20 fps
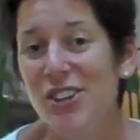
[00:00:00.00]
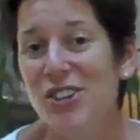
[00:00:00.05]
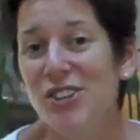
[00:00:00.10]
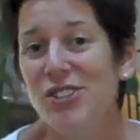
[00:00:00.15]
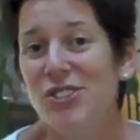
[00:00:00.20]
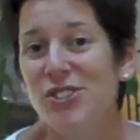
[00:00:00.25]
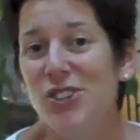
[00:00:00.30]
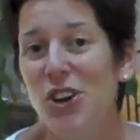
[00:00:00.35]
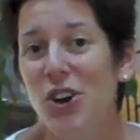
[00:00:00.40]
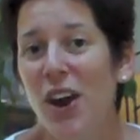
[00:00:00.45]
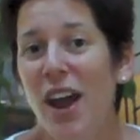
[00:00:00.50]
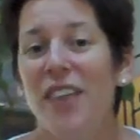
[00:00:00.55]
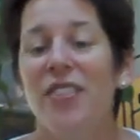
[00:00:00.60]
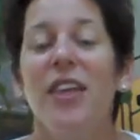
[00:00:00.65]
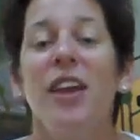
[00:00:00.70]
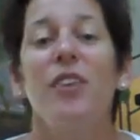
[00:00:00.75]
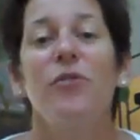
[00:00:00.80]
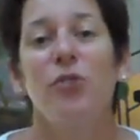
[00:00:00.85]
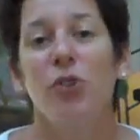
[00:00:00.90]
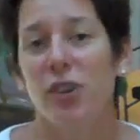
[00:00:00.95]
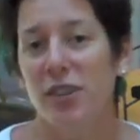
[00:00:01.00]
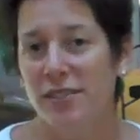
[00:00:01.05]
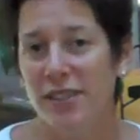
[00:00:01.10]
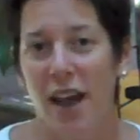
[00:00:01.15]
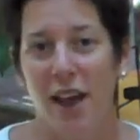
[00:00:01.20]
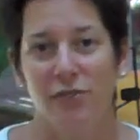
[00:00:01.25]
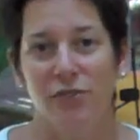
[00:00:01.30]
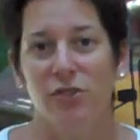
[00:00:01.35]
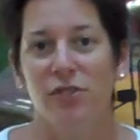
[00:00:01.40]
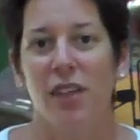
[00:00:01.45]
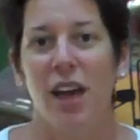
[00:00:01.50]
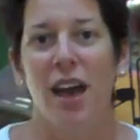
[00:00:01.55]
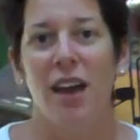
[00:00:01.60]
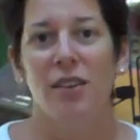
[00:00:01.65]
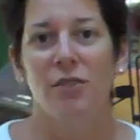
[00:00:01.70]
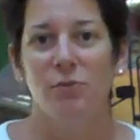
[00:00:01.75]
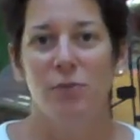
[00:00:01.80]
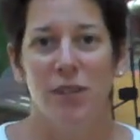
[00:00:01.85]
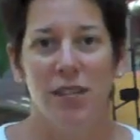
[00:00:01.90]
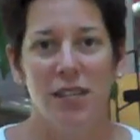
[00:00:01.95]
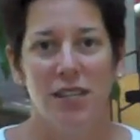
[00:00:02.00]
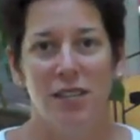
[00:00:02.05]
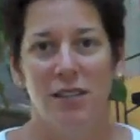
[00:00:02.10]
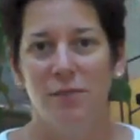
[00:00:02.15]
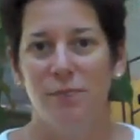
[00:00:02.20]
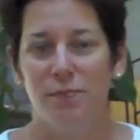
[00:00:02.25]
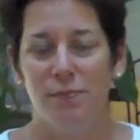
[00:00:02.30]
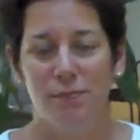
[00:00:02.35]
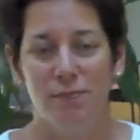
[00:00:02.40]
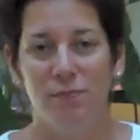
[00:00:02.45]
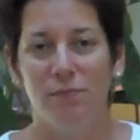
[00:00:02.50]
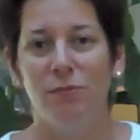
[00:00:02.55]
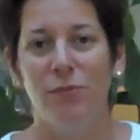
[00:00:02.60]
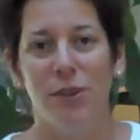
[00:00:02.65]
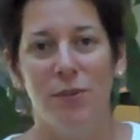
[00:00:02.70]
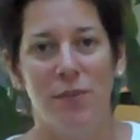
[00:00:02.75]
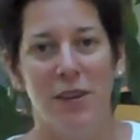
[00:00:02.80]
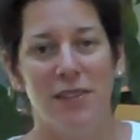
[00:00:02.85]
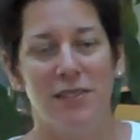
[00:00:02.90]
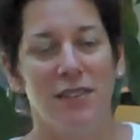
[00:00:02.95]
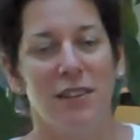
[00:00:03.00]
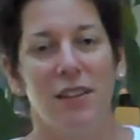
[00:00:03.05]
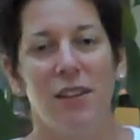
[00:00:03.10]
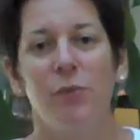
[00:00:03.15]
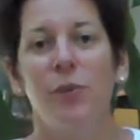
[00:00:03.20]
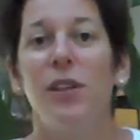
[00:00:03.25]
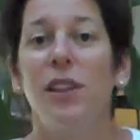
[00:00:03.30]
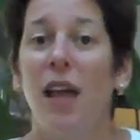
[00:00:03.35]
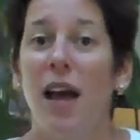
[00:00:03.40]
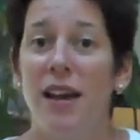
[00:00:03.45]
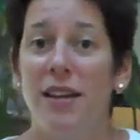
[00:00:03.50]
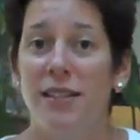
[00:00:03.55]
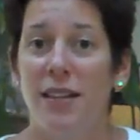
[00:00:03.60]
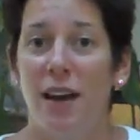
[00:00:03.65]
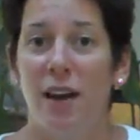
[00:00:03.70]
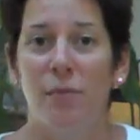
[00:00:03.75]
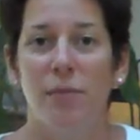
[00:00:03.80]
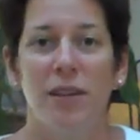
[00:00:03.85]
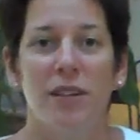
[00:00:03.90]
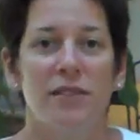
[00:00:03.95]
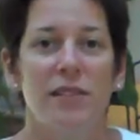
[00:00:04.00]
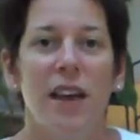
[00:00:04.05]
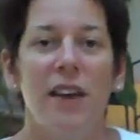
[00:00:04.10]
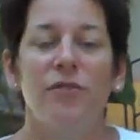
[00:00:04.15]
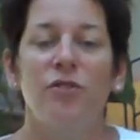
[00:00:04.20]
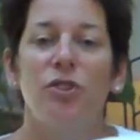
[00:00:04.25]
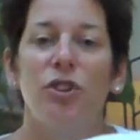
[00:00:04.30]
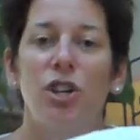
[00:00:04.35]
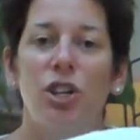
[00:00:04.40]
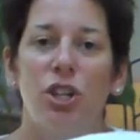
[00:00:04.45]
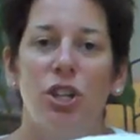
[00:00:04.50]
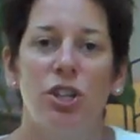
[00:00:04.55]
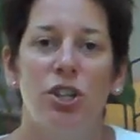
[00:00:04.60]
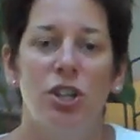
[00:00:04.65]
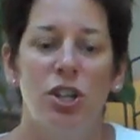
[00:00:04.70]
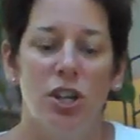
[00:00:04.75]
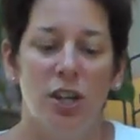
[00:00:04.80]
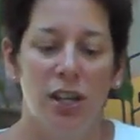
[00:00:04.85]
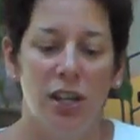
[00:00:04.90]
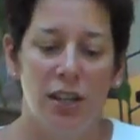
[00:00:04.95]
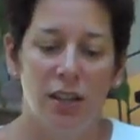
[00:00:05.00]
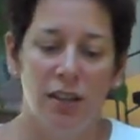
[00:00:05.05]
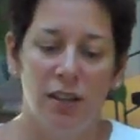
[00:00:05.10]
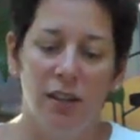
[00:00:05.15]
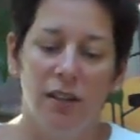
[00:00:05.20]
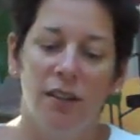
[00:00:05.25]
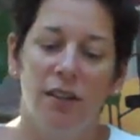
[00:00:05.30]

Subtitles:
So, and then of course after that we lied down, because after a good cookie,